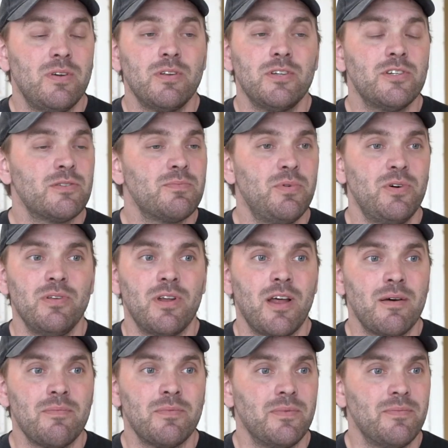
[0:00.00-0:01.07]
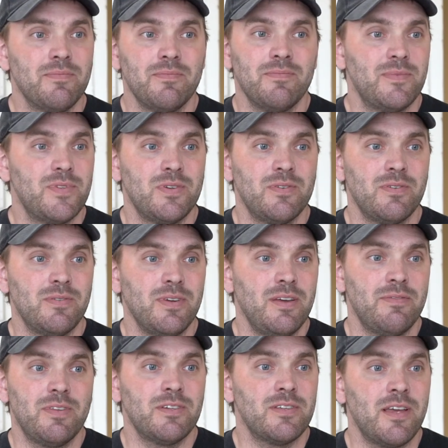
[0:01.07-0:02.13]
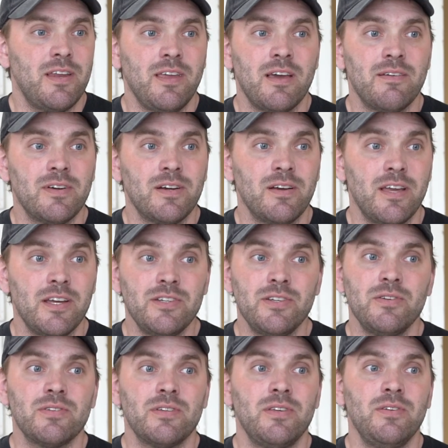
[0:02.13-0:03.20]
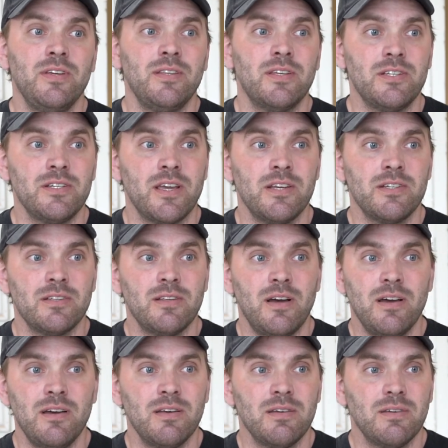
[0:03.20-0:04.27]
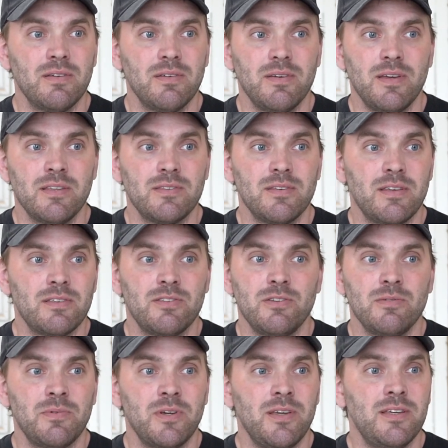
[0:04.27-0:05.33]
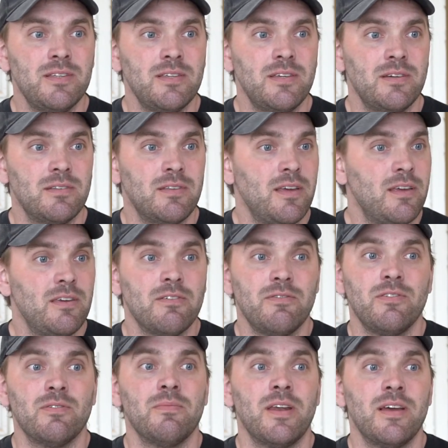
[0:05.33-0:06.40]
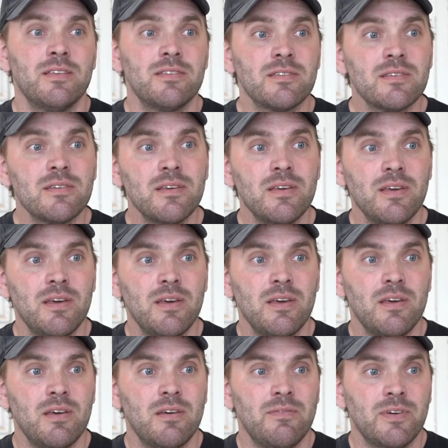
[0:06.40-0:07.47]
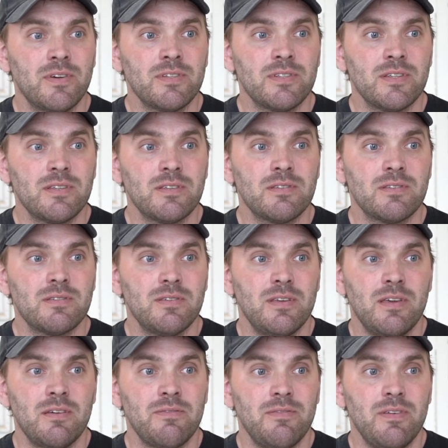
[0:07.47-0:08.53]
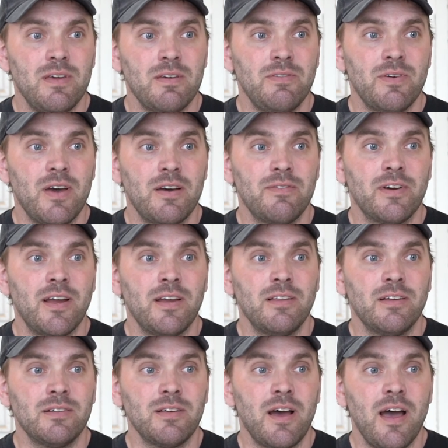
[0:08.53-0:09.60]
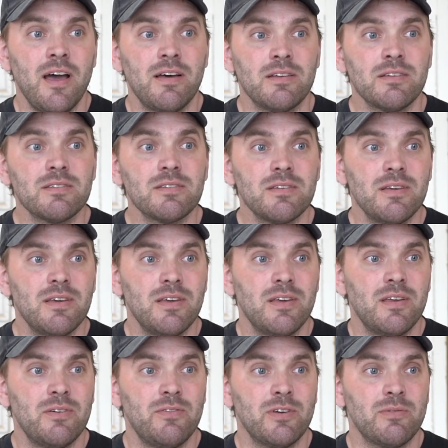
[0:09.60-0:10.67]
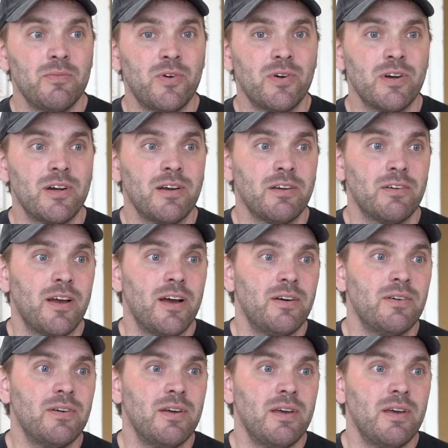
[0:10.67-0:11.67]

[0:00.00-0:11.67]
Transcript: could just pull it up. So if there's any ever issues and you need to change a tile, it's super easy. It'll take you a few minutes. Versus if you have regular tiles with mortar and grout,